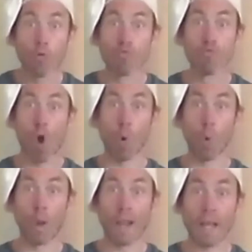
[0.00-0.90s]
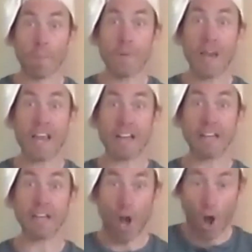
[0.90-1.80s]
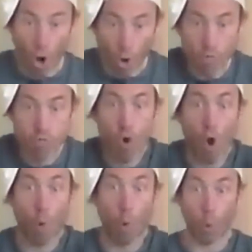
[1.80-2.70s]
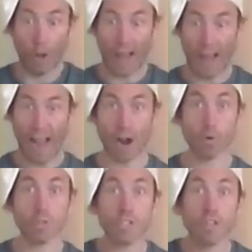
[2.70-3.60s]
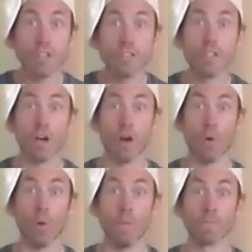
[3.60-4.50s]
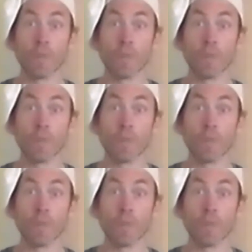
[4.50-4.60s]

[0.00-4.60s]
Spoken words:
rolling pin, roll out the dough.